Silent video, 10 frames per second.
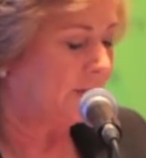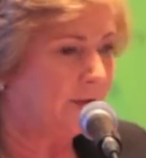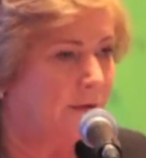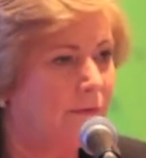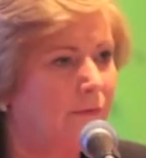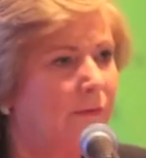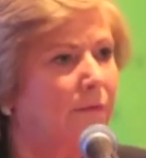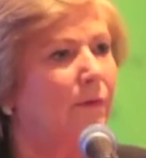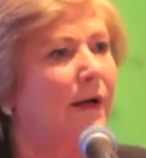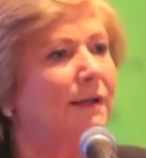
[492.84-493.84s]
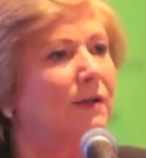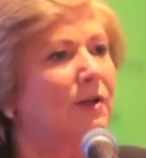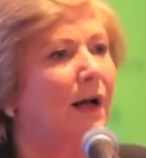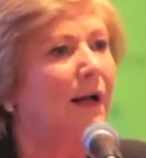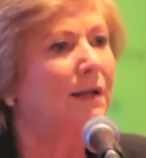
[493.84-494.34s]
to raise a
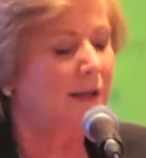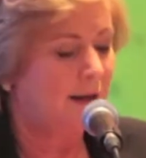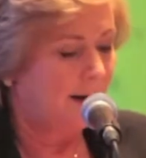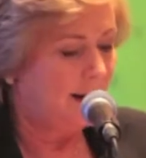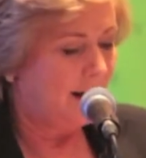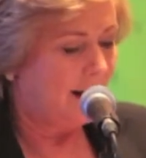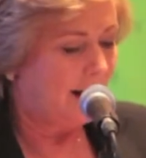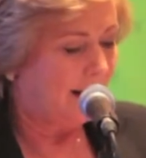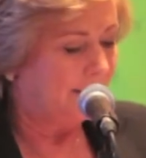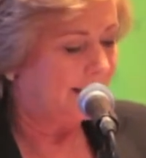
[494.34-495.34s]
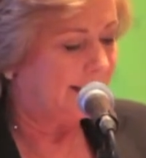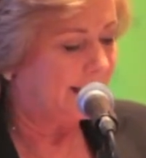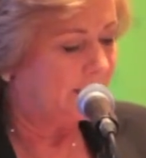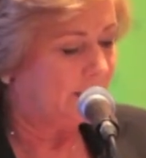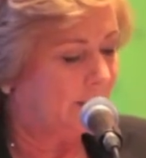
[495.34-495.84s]
child. They said
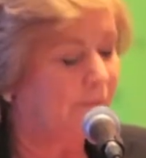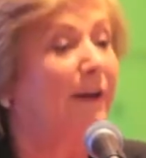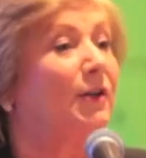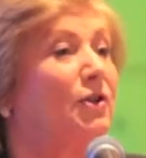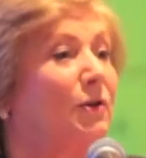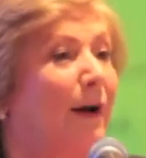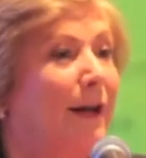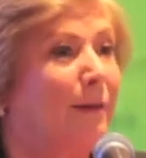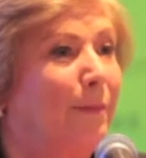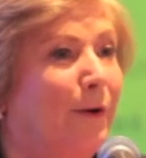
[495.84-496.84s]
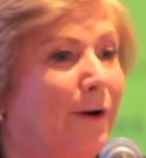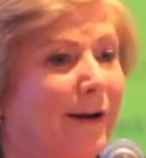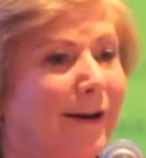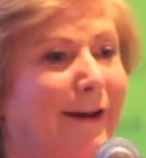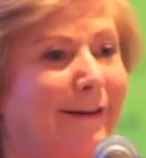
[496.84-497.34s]
it took a village to write the book, and
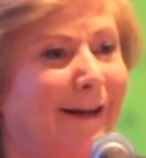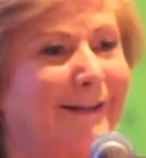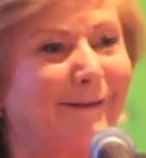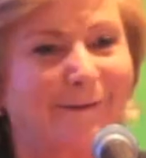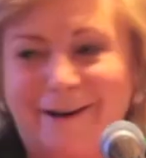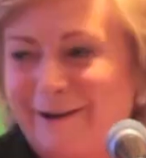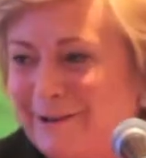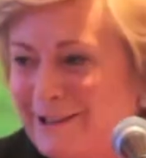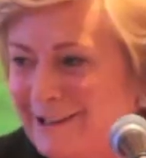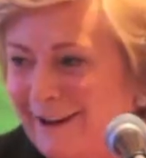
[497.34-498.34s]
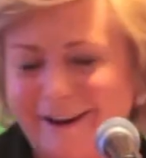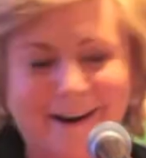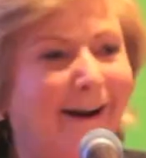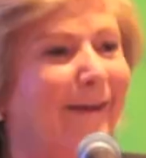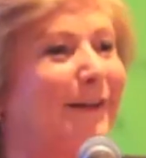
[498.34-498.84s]
I think that's a really good sign
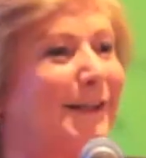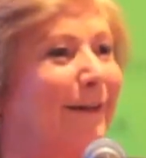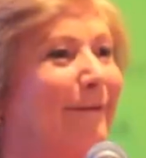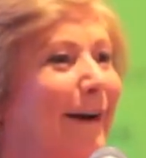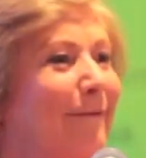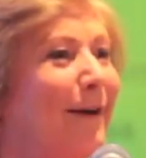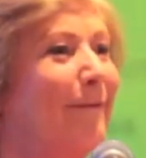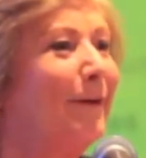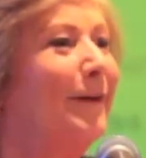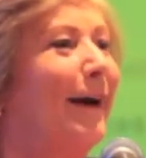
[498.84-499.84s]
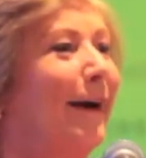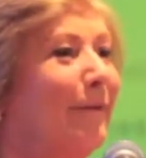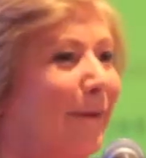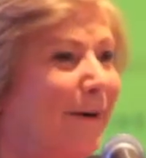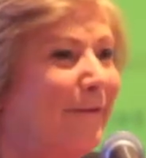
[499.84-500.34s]
that so many people
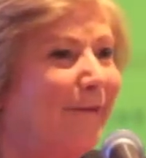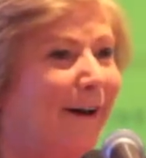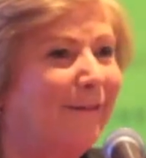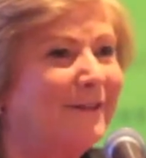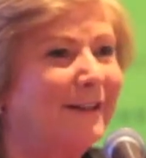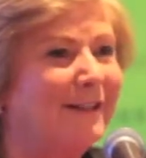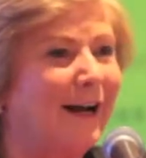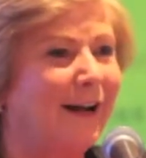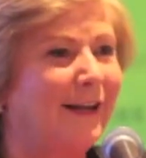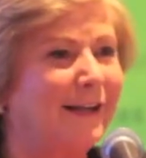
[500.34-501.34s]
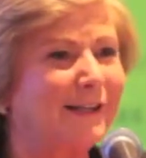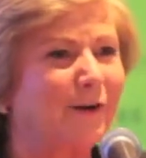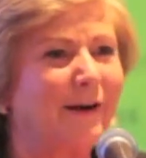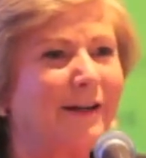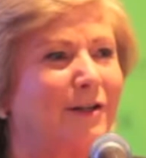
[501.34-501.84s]
were involved in it. I think it's a
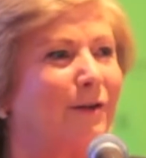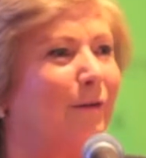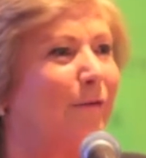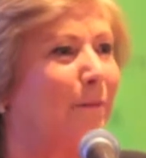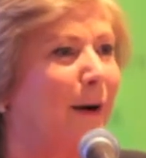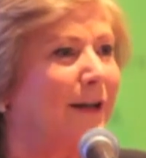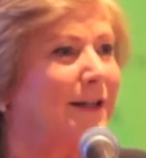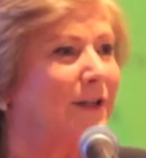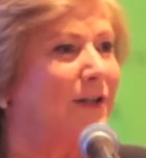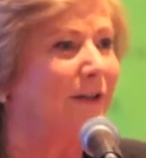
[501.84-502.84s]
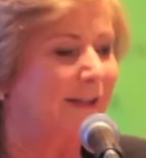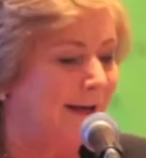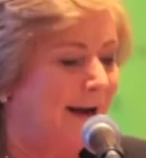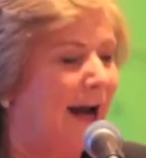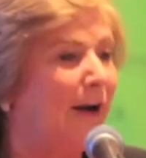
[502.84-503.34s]
great tool for practitioners.
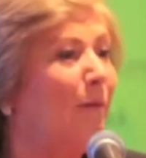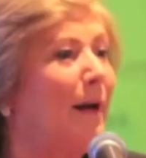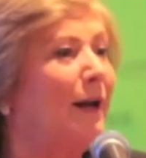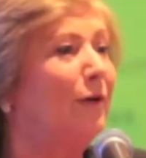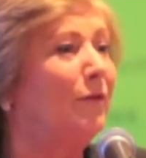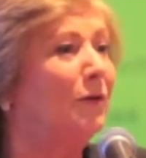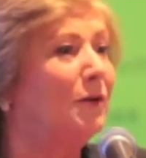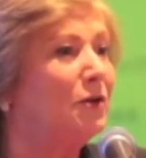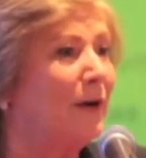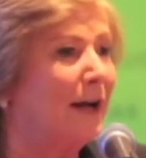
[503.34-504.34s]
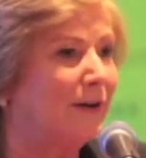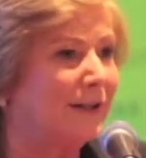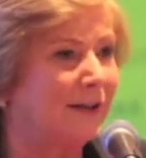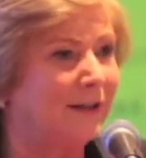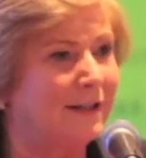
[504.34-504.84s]
I know many of you are trainers
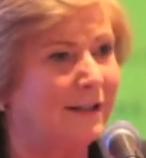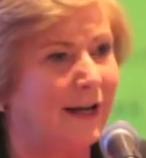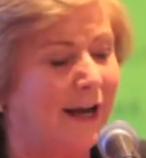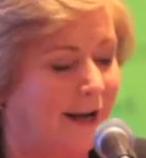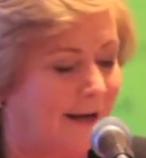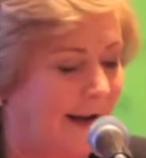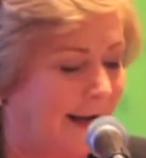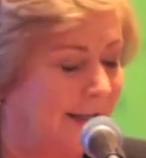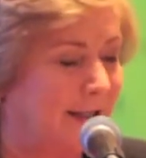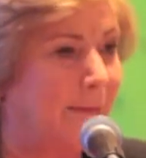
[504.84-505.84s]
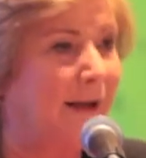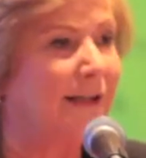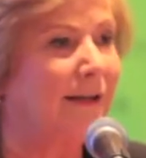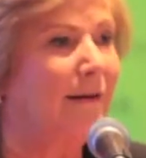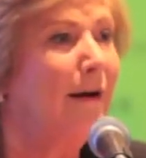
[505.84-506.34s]
here today, and
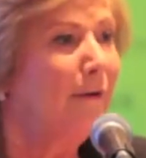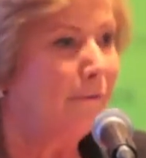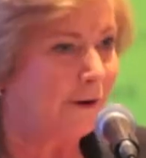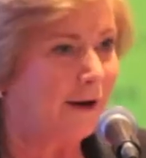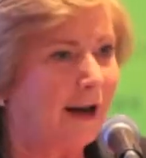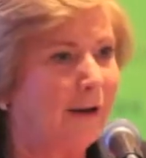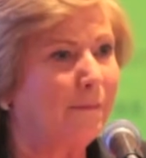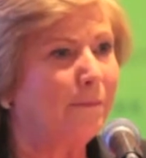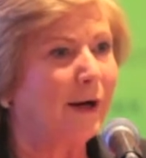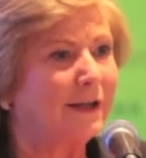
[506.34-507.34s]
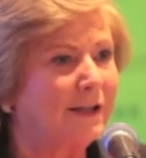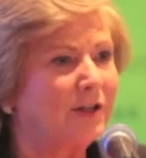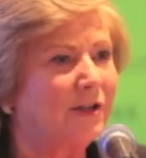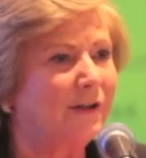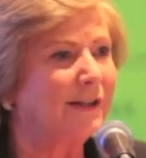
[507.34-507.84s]
academics and frontline
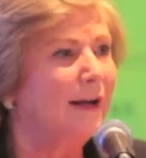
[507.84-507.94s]
practitioners.